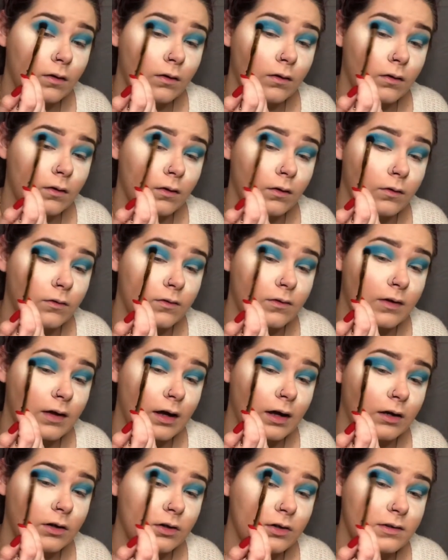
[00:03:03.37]
those
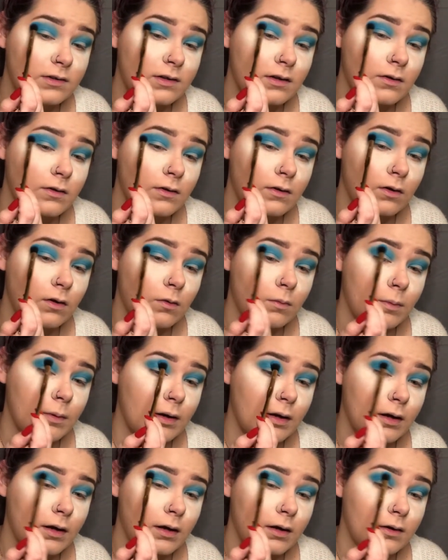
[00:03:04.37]
edges a little
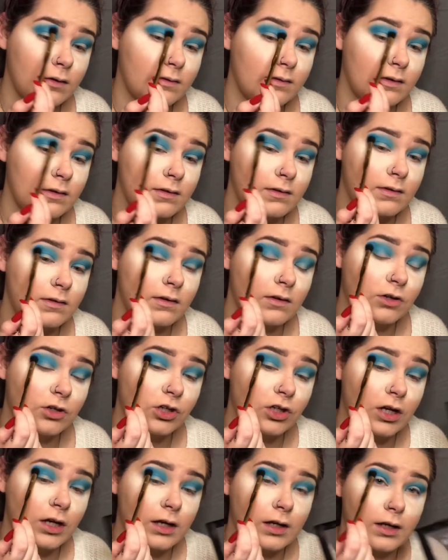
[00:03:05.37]
bit, since this
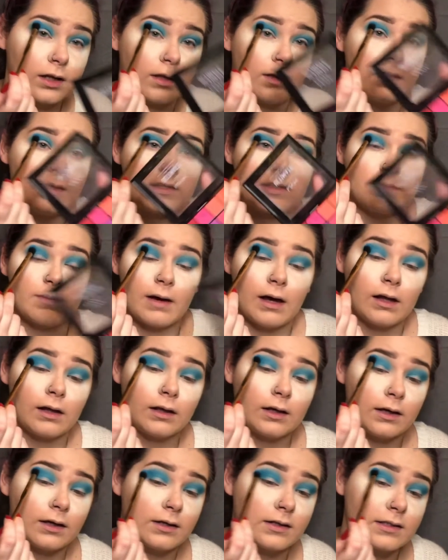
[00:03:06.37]
shade in this
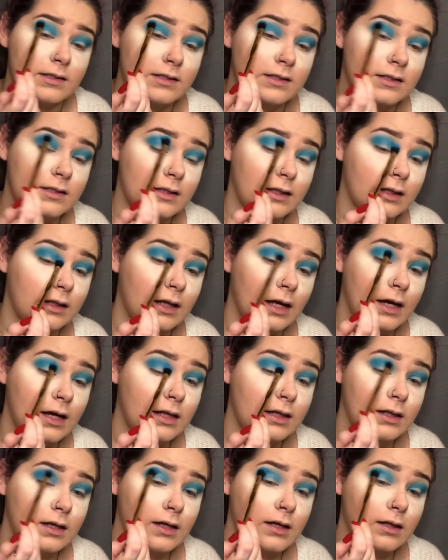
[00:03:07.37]
palette is
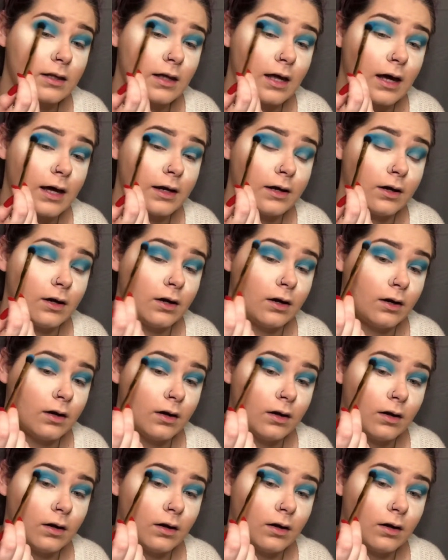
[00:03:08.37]
slightly lighter.